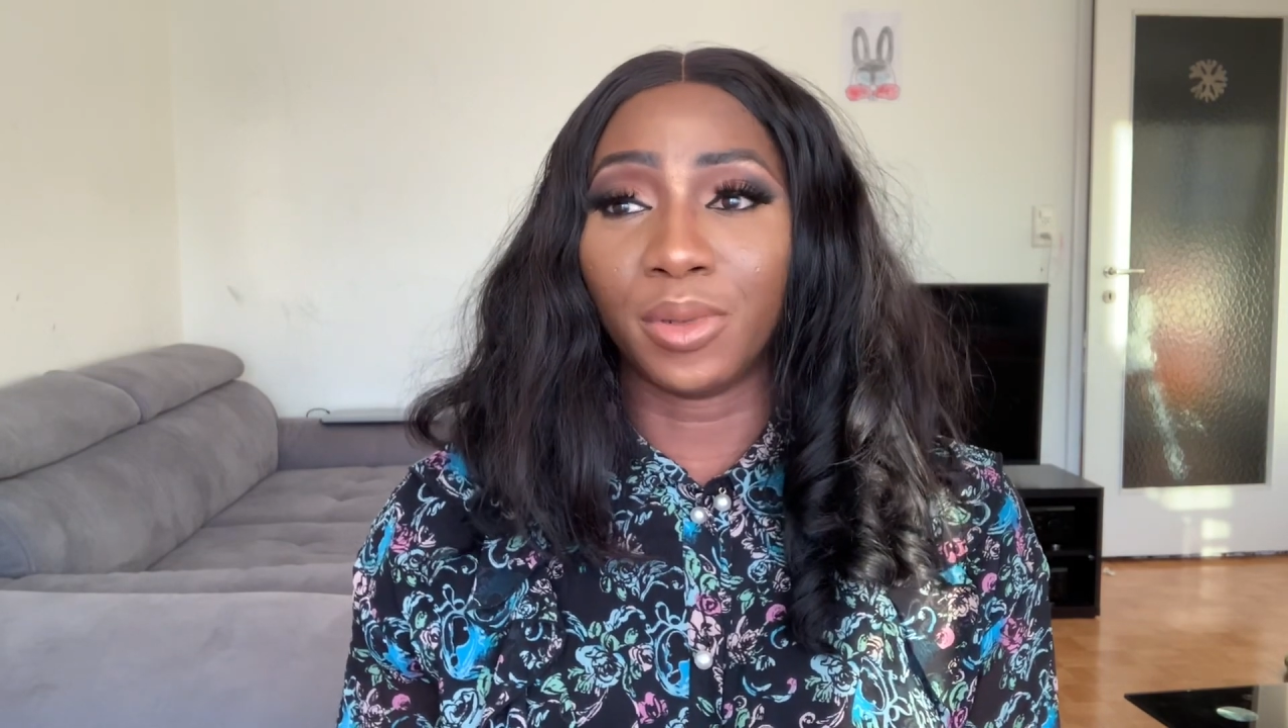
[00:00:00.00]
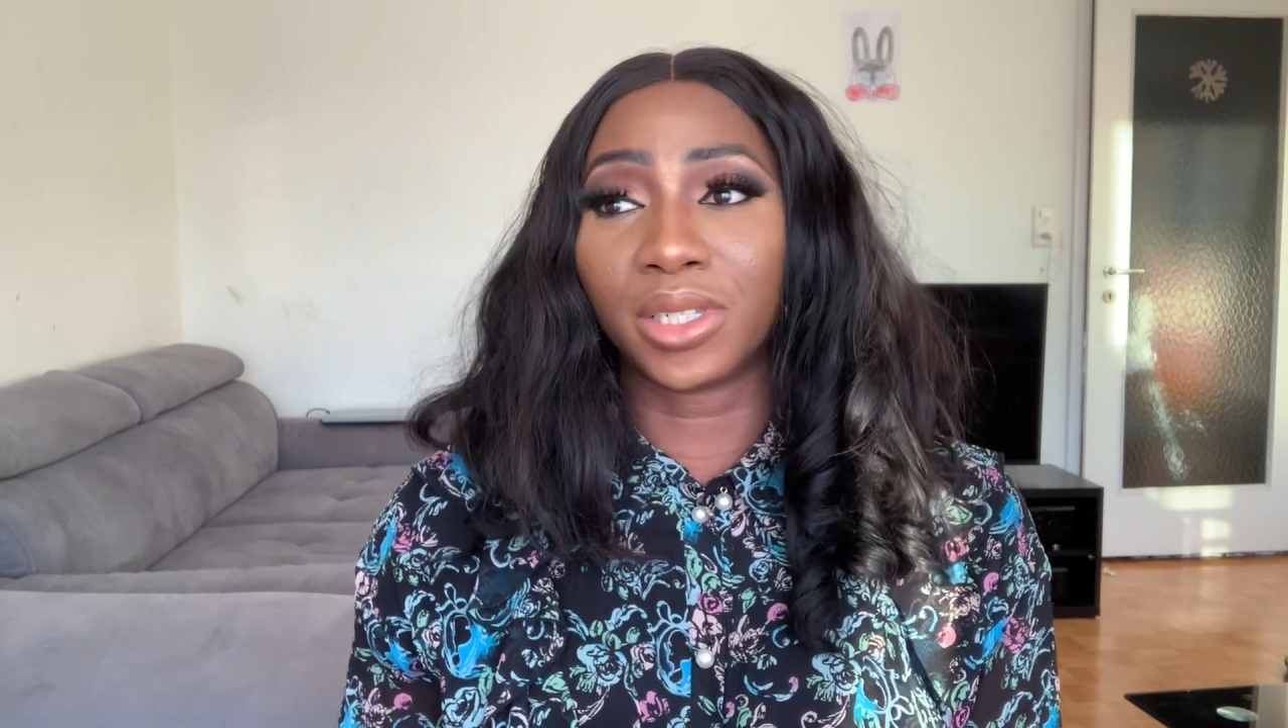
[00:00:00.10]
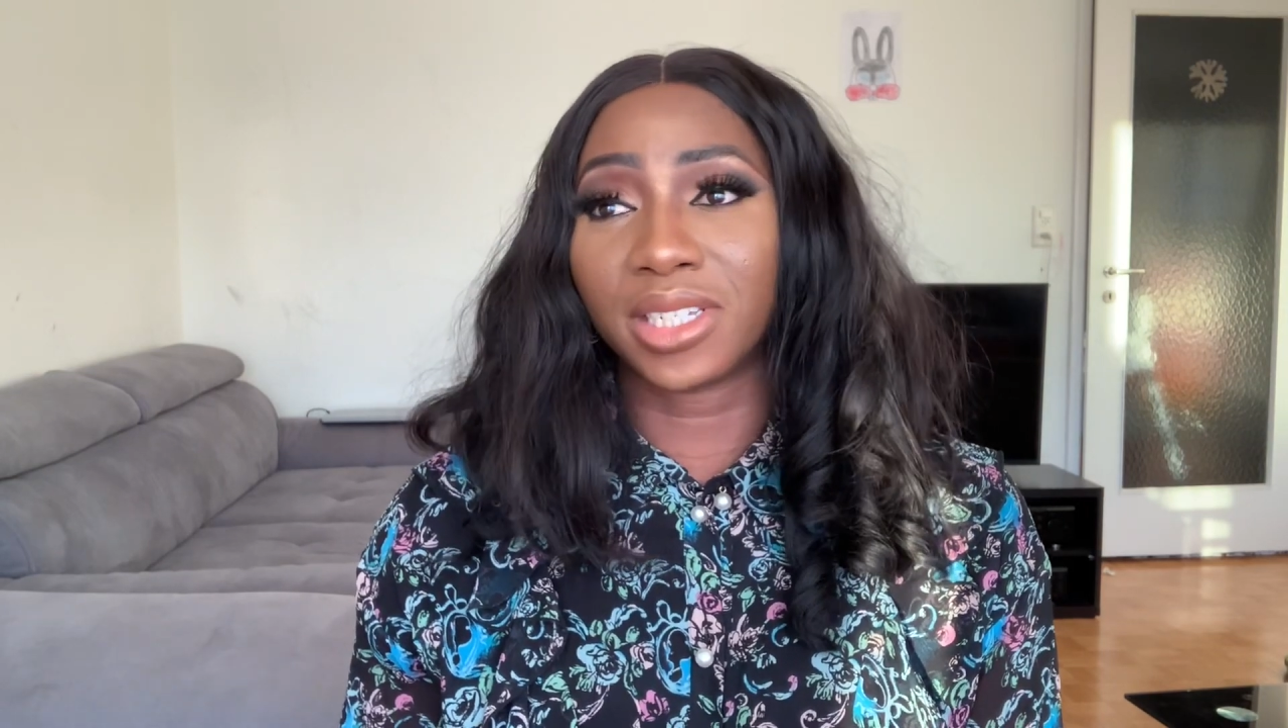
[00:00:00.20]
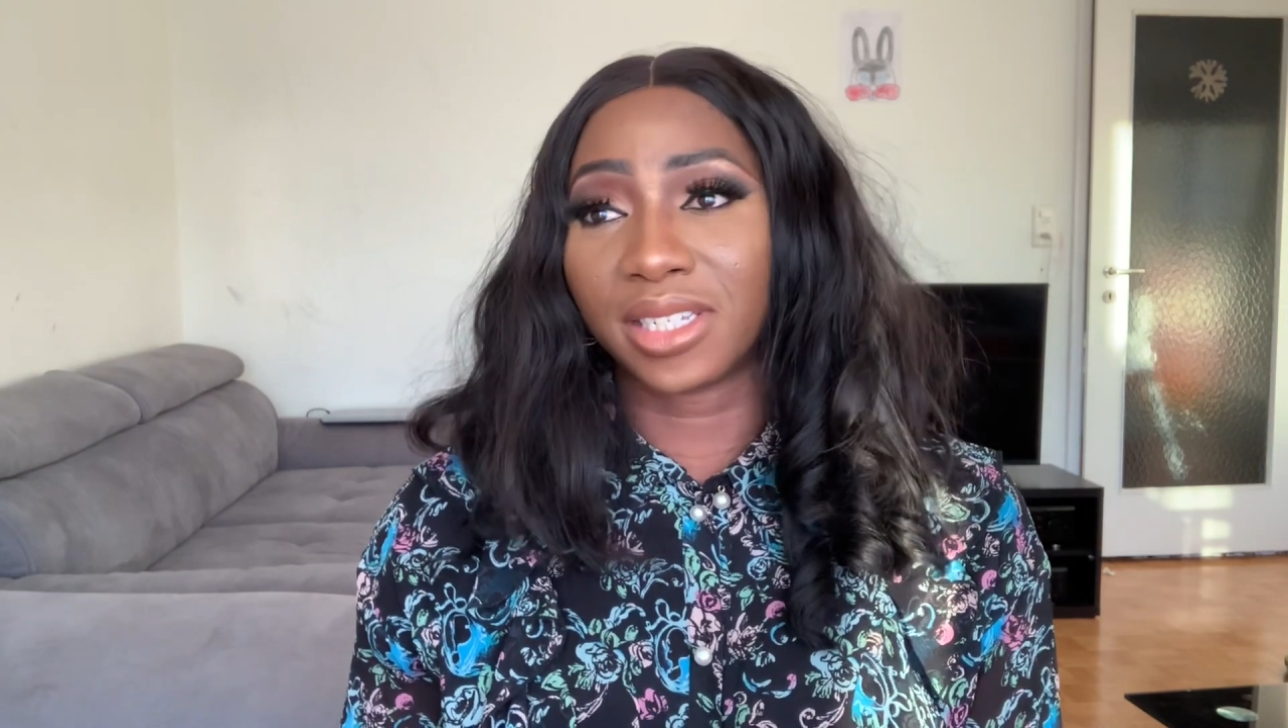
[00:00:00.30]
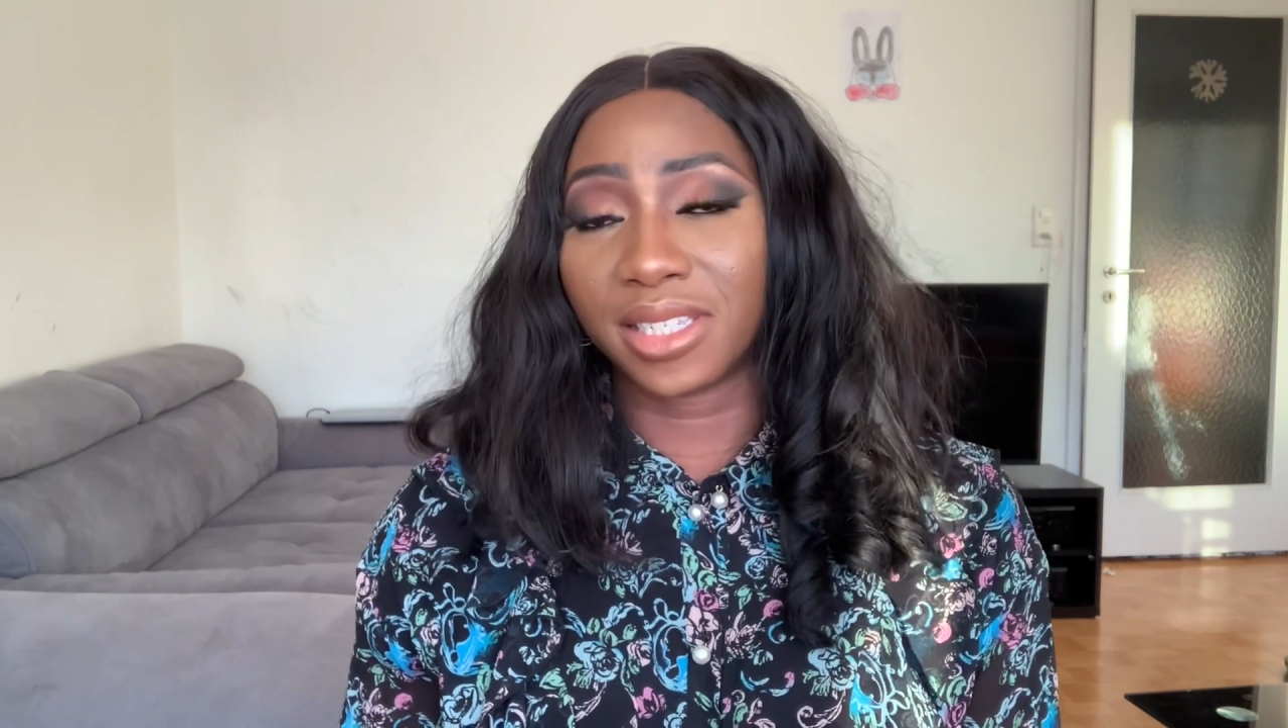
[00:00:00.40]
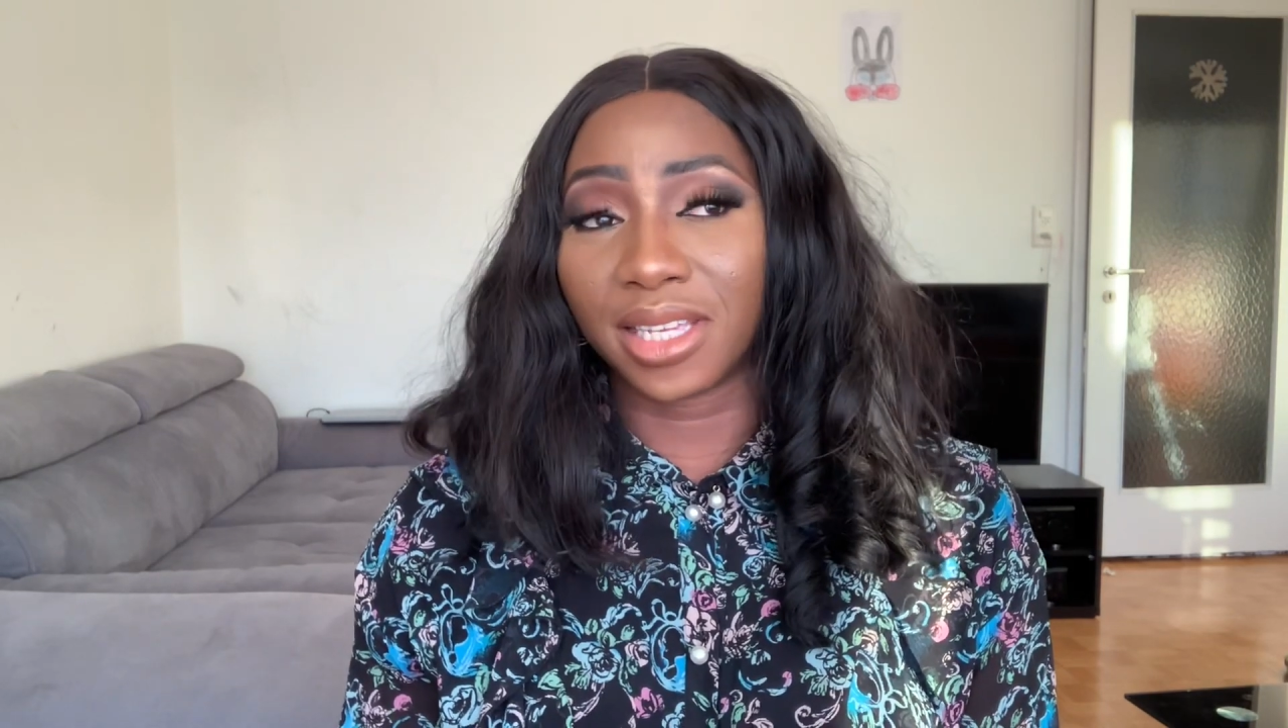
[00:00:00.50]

most churches